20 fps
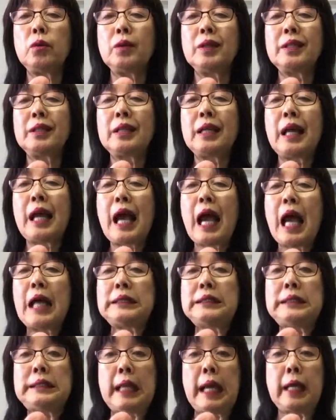do it
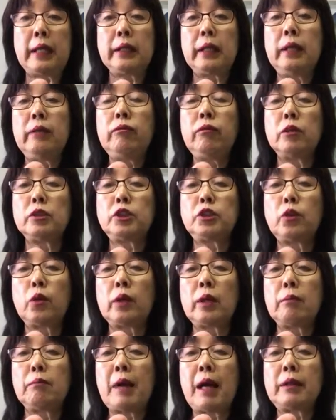daily for a
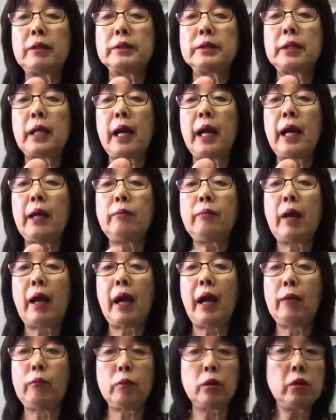short amount of time.
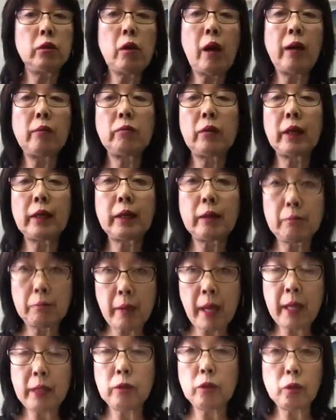I would not
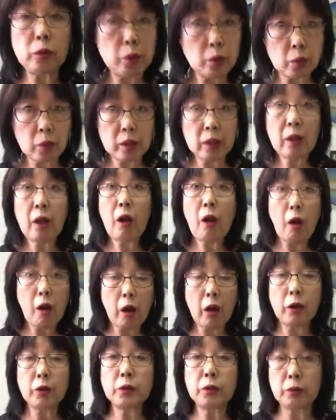recommend you do it
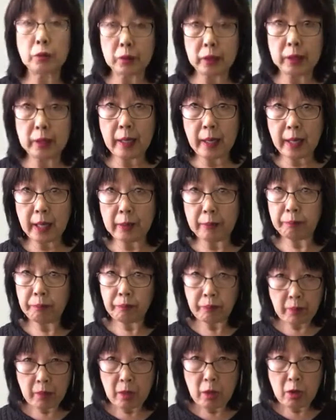all through the day
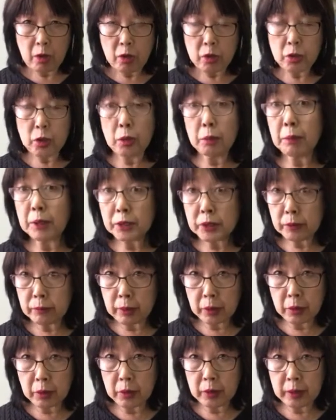too much of
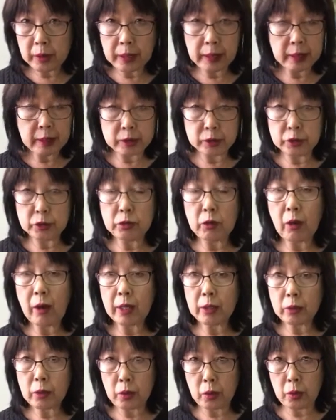a good thing is
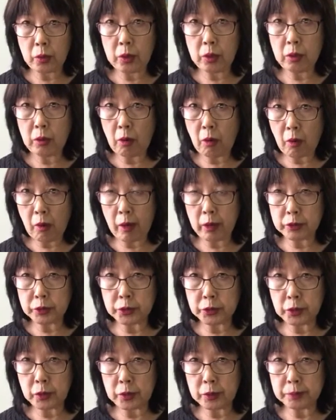not good
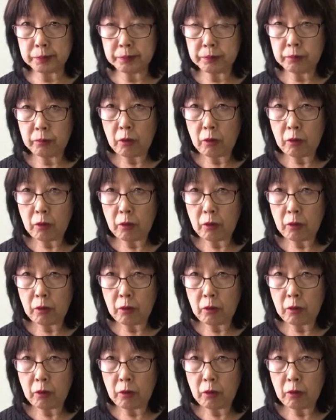also.